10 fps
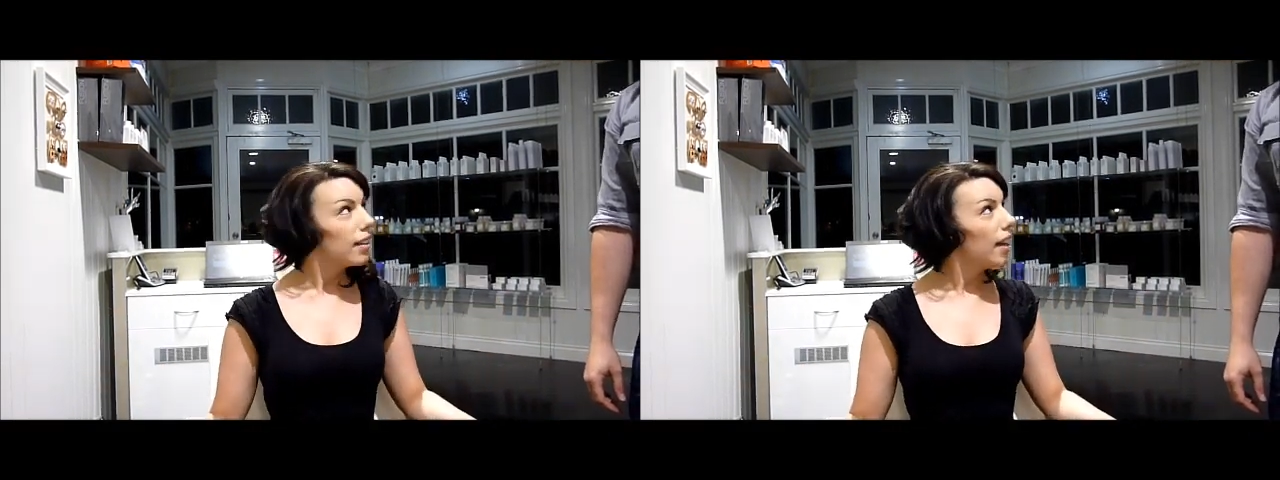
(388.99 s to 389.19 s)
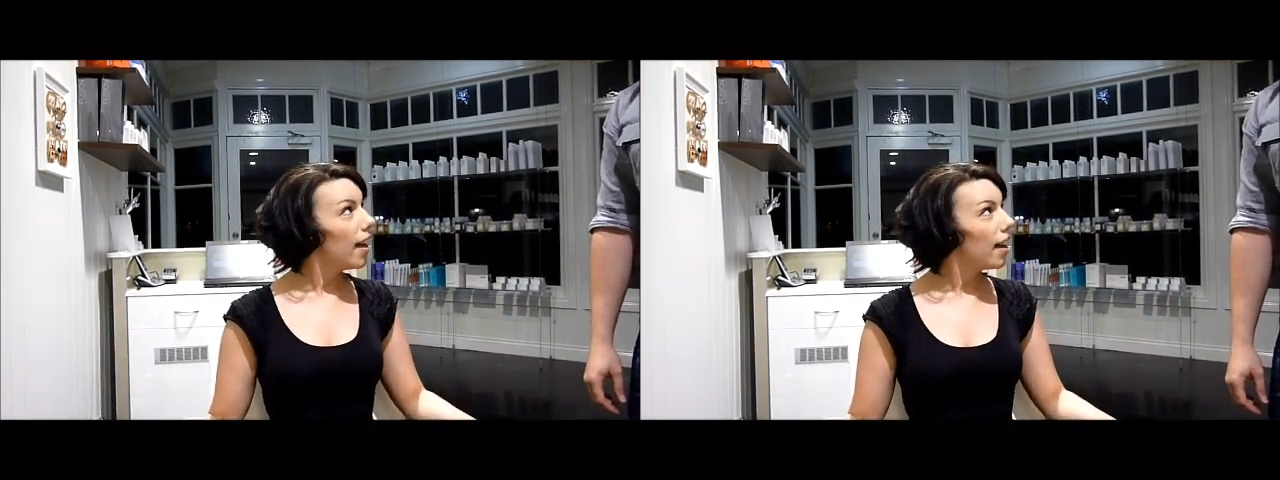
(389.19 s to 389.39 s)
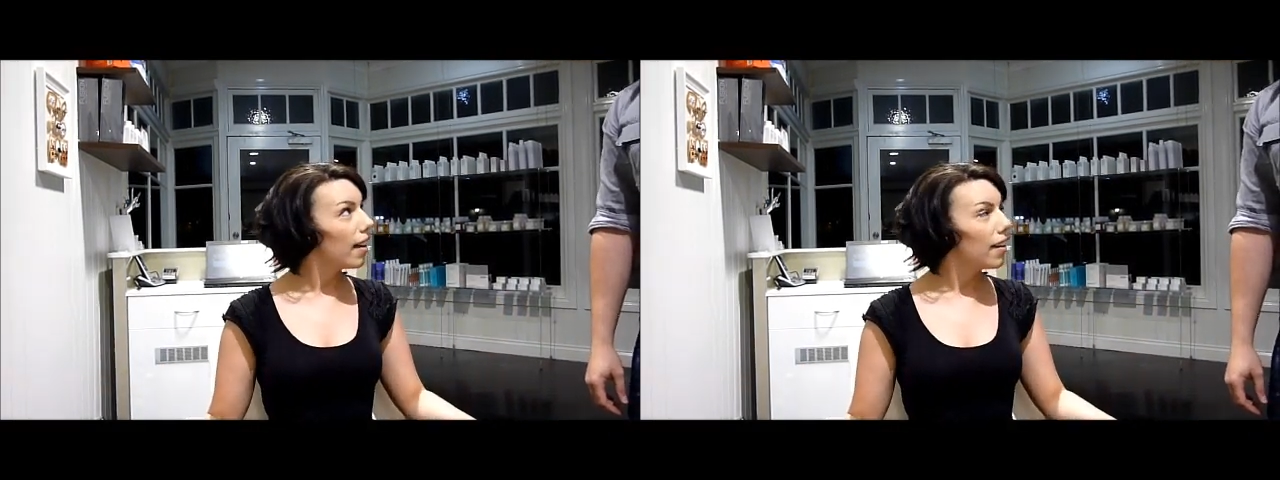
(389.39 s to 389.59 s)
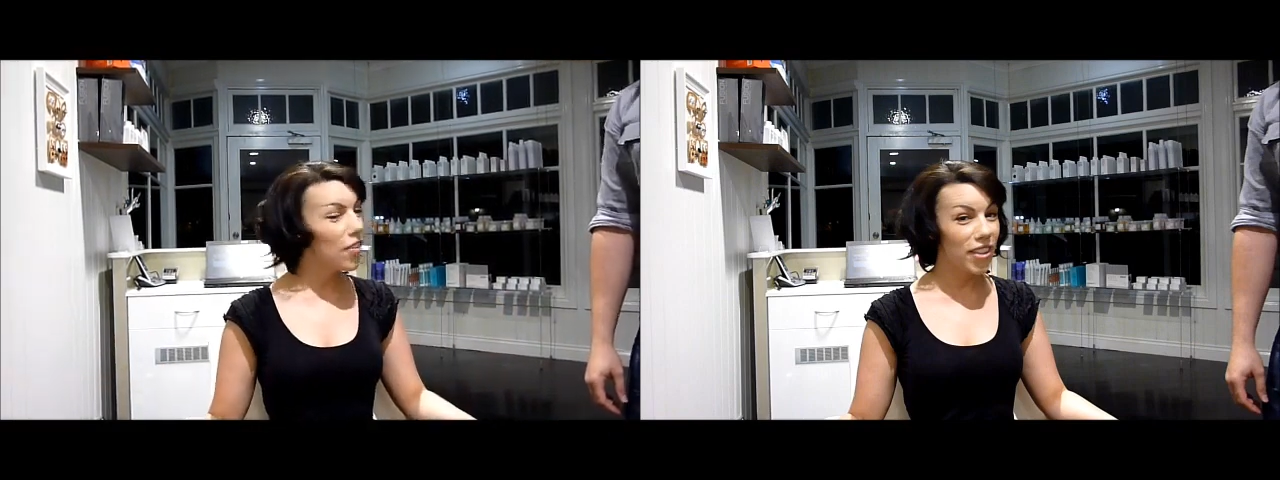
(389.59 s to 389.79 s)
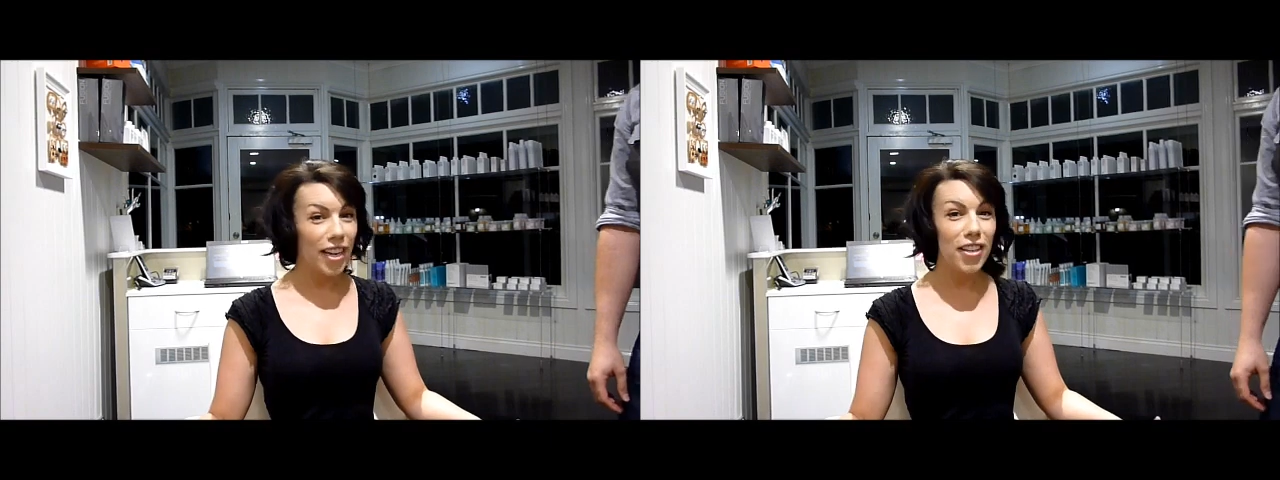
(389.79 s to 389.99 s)
Yeah,
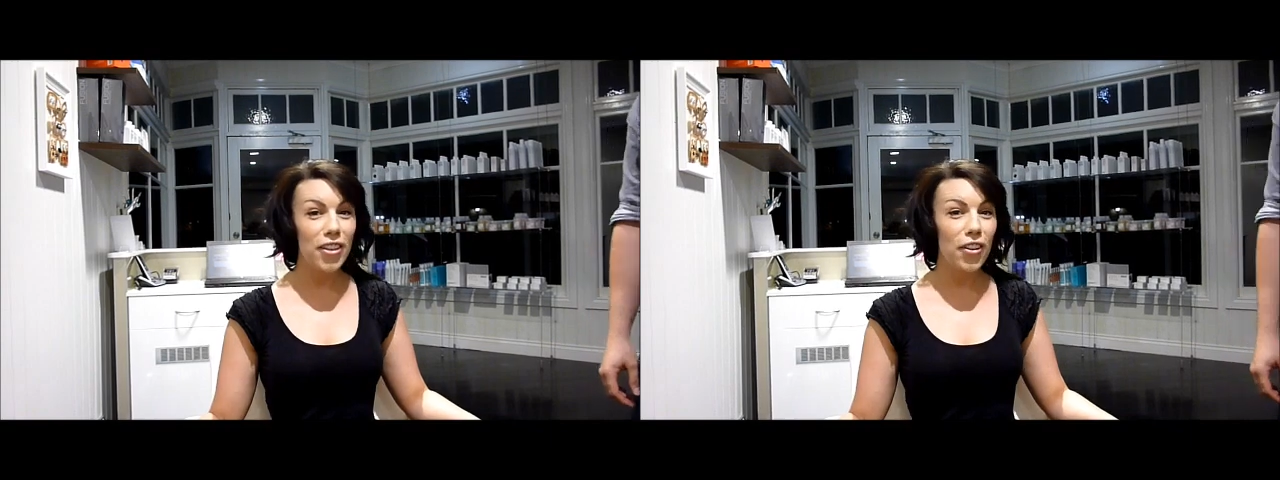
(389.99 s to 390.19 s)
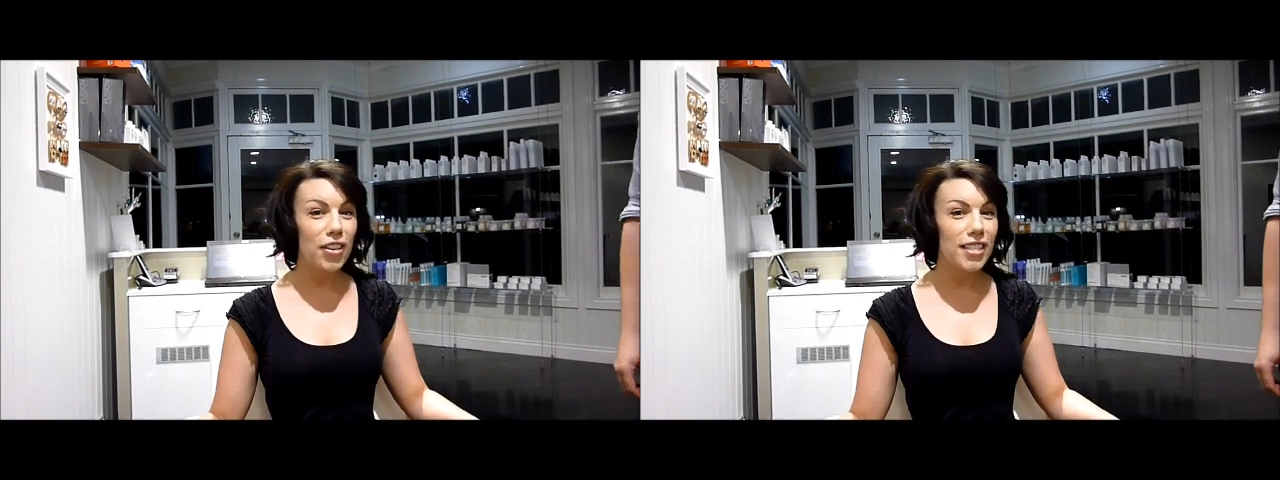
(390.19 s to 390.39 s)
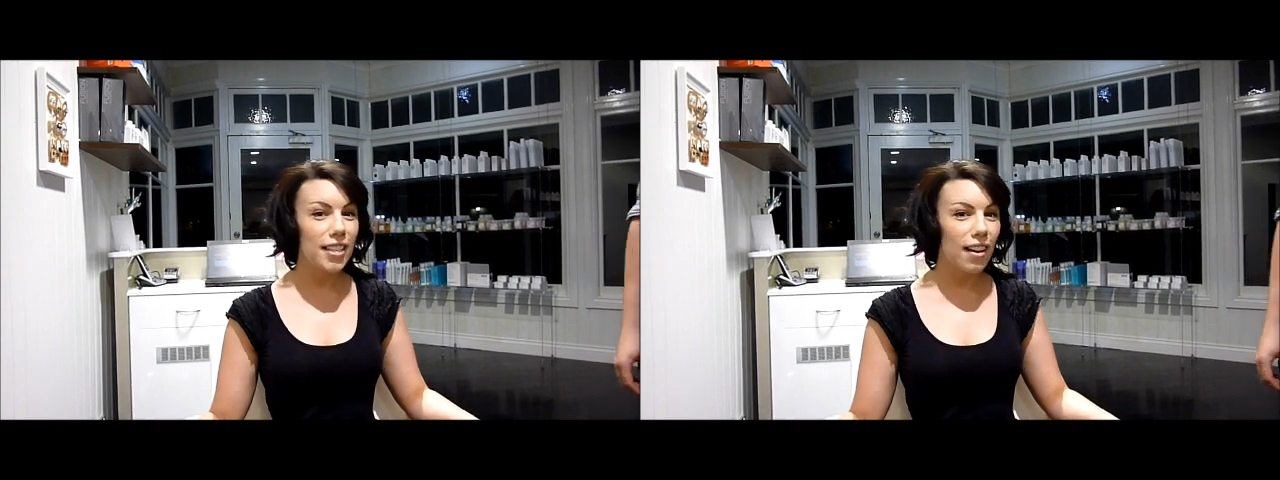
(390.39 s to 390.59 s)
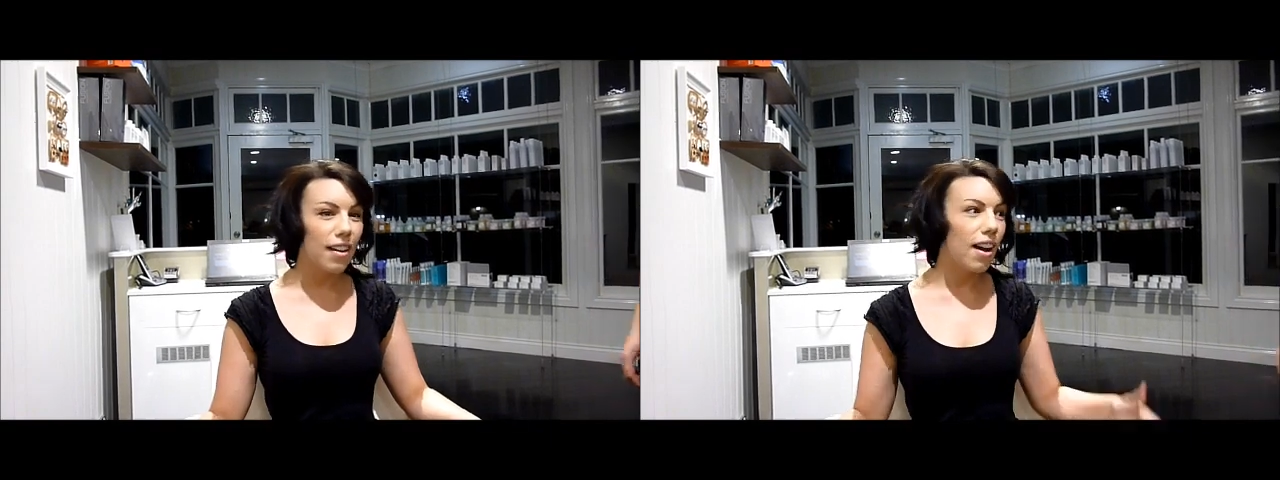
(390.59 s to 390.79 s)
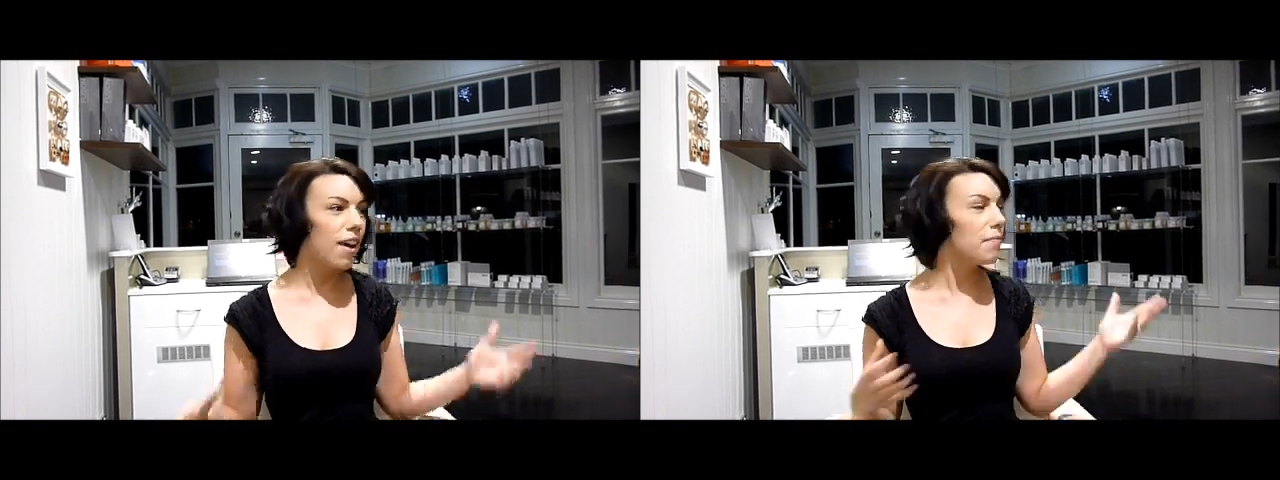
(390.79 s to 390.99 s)
well thank you
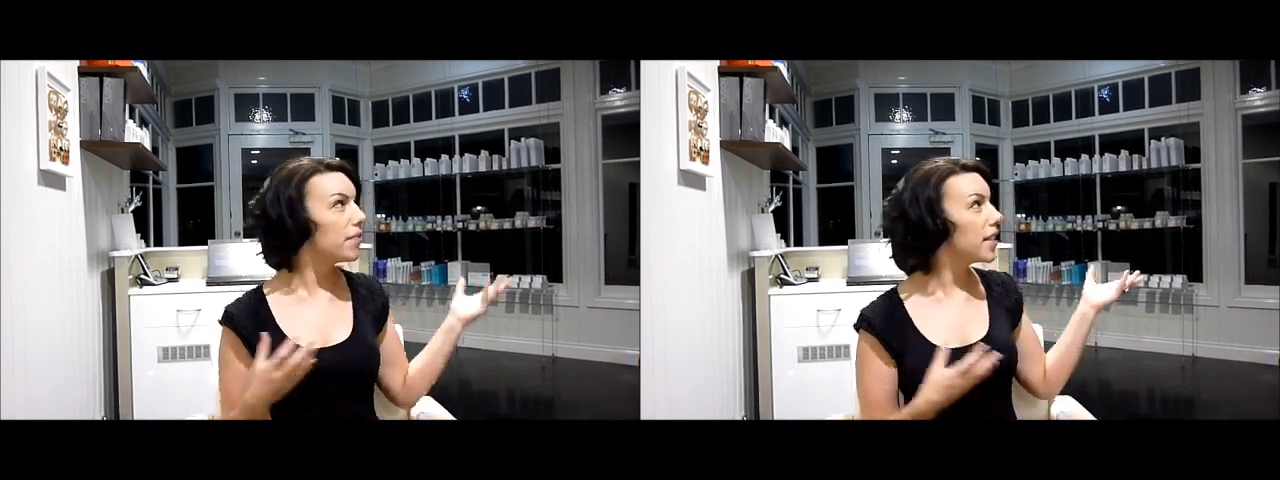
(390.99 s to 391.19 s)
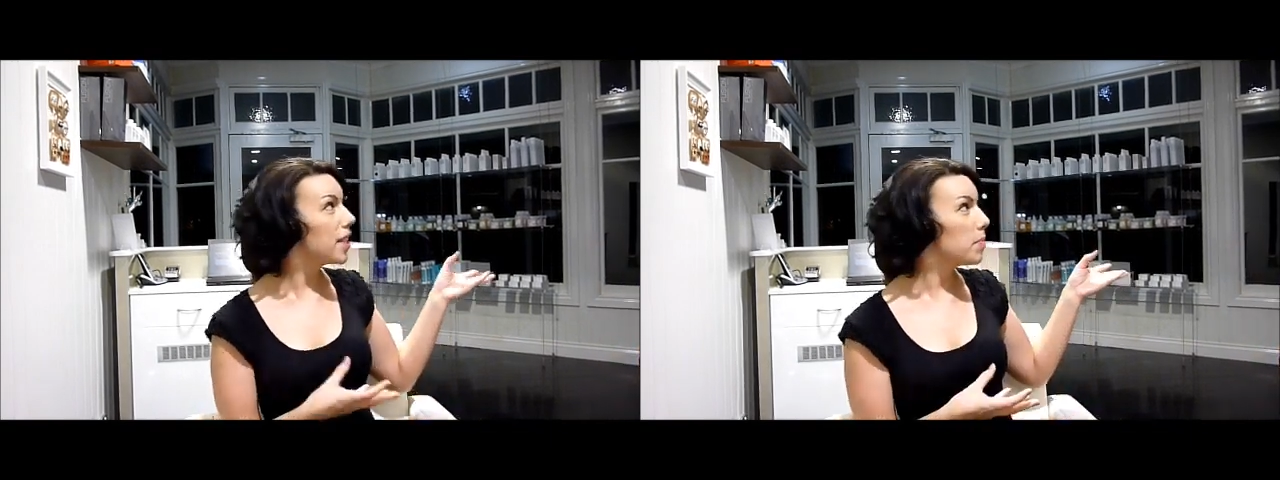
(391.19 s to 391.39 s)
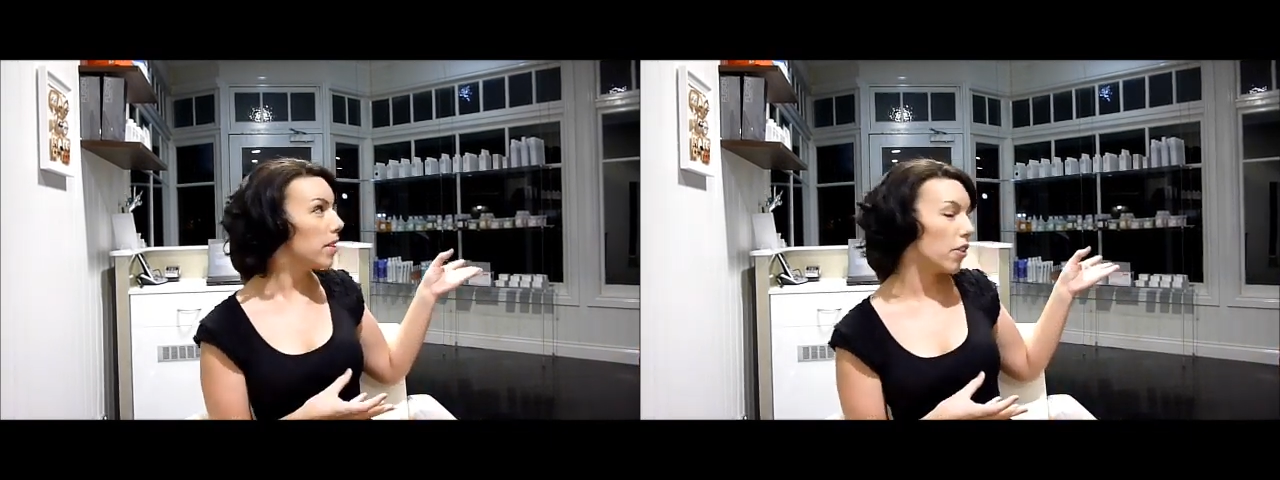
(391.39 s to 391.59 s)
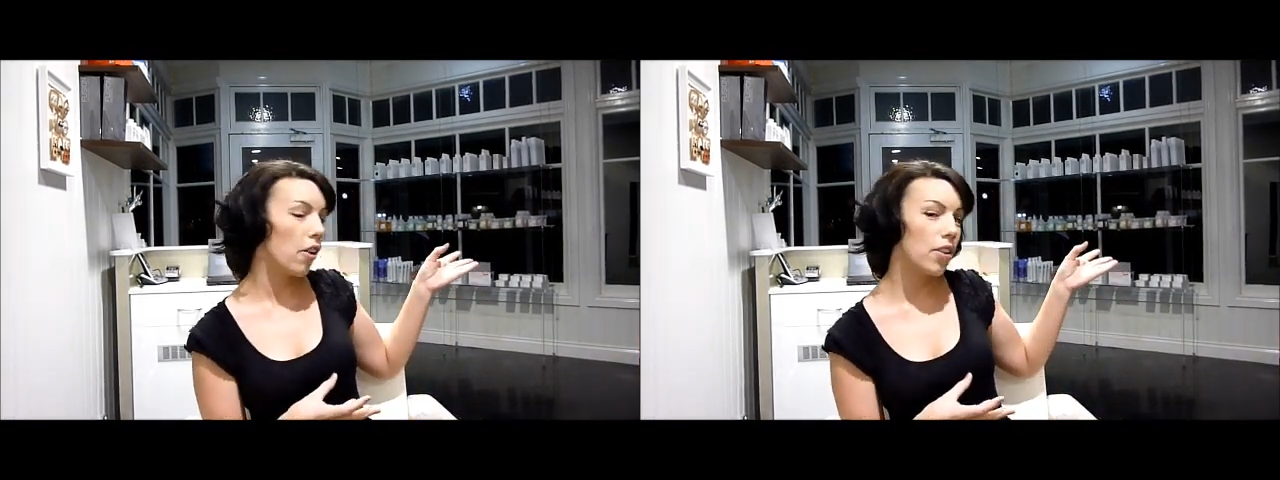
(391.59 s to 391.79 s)
Kosta. This has been